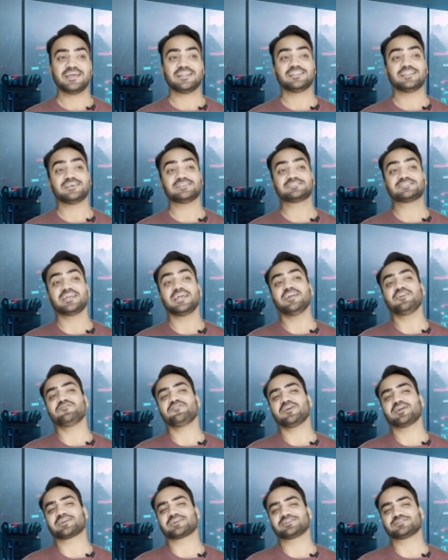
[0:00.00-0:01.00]
The state
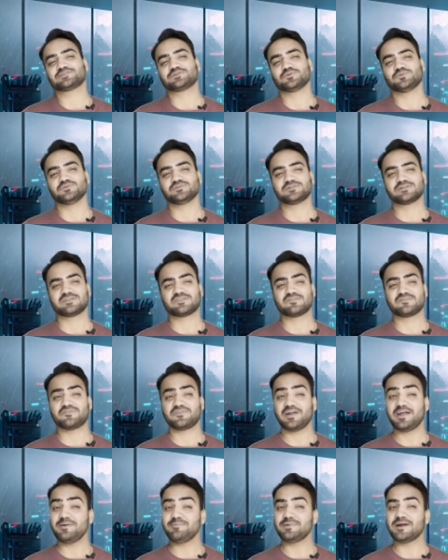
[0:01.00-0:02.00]
factories rules
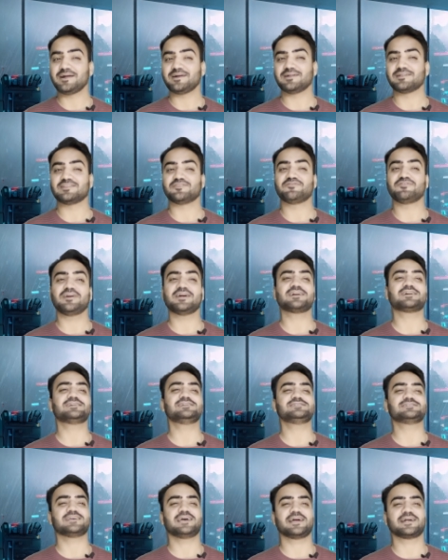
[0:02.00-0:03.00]
framed under the
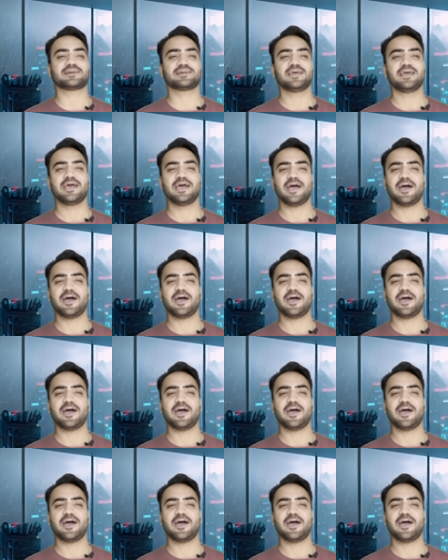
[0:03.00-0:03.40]
Factories Act